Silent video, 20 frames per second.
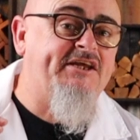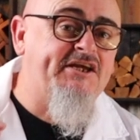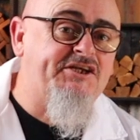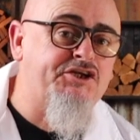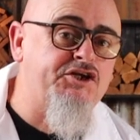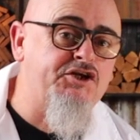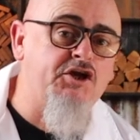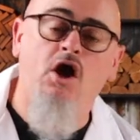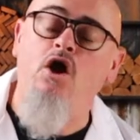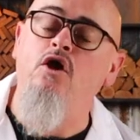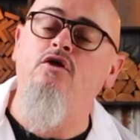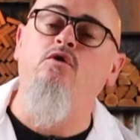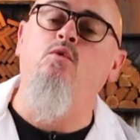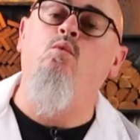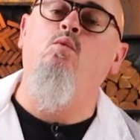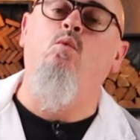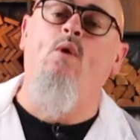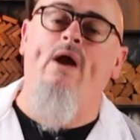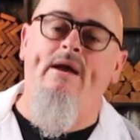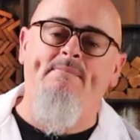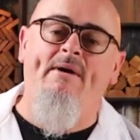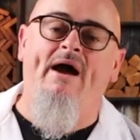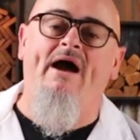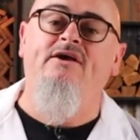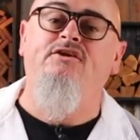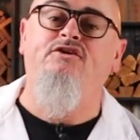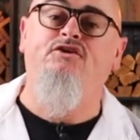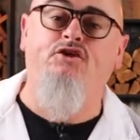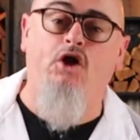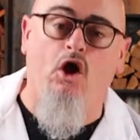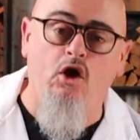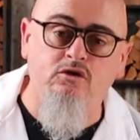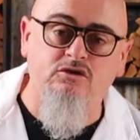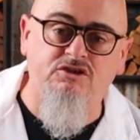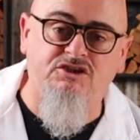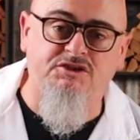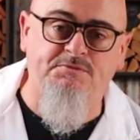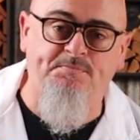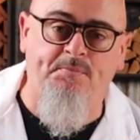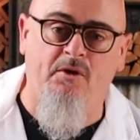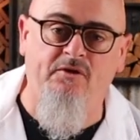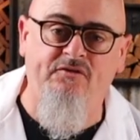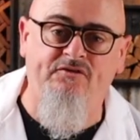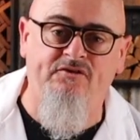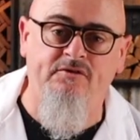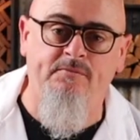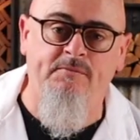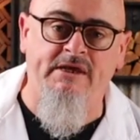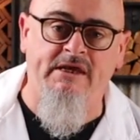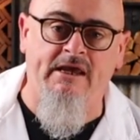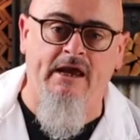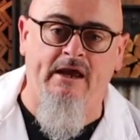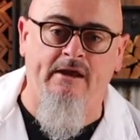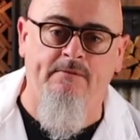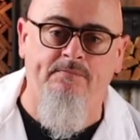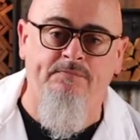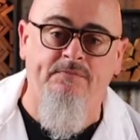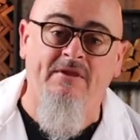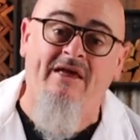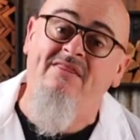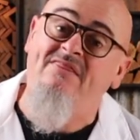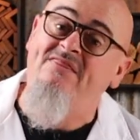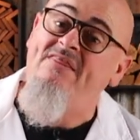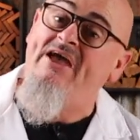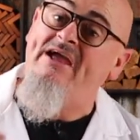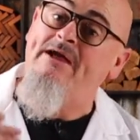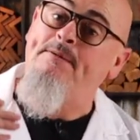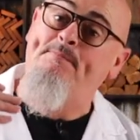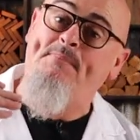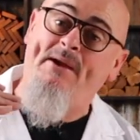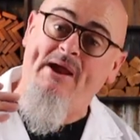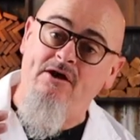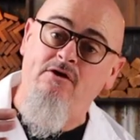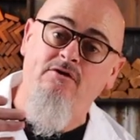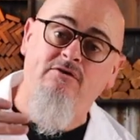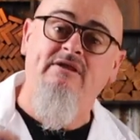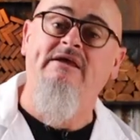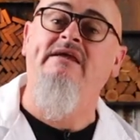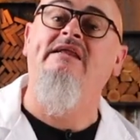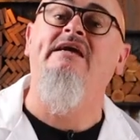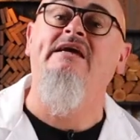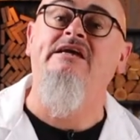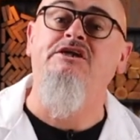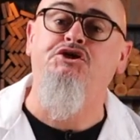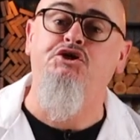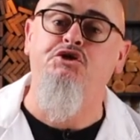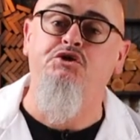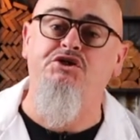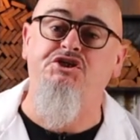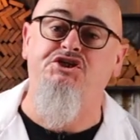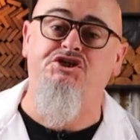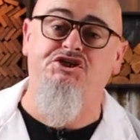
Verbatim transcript: Did you know that Weber don't sponsor me yet? They apparently need you to